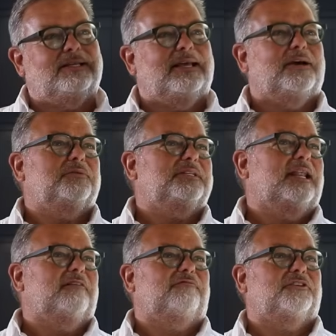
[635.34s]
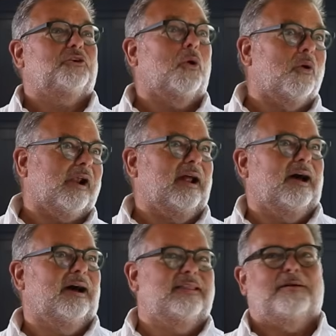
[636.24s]
They go Della
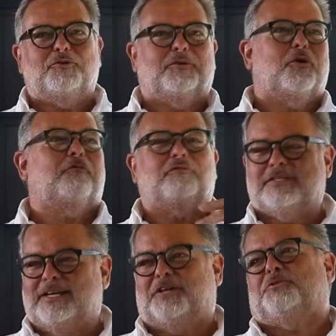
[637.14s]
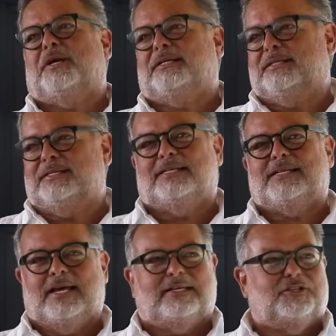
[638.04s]
Fattoria, and they do an over-exaggerated
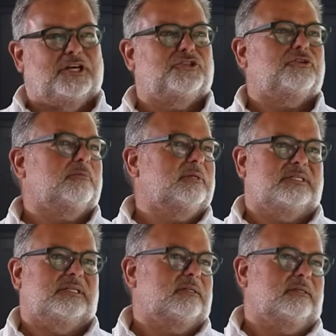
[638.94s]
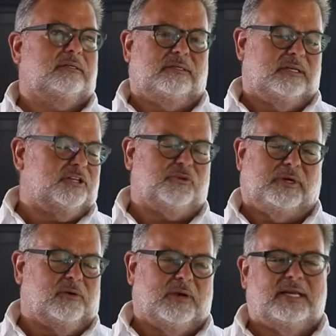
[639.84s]
Italian gesture, but it's like, you're not doing
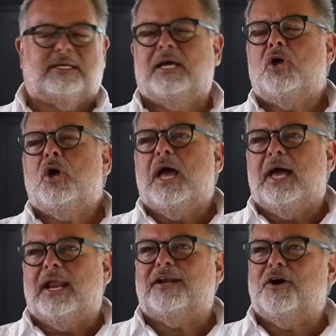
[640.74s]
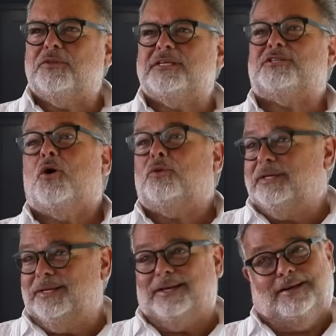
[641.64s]
it right. And I know this
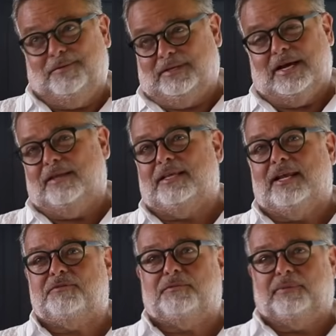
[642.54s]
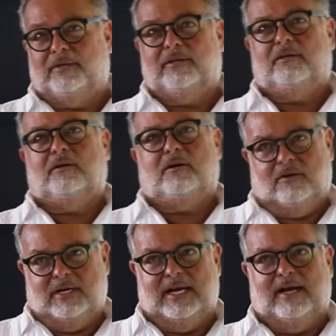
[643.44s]
only, not that I'm superior,
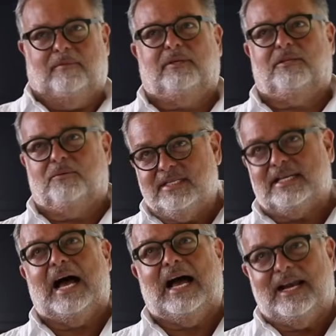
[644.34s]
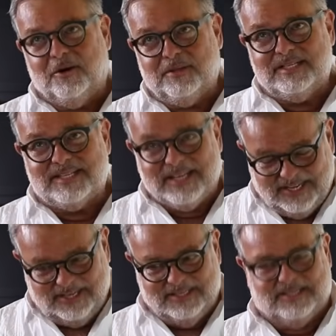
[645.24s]
although I am, but the reason I know this
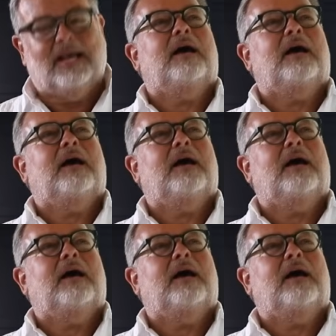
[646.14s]
is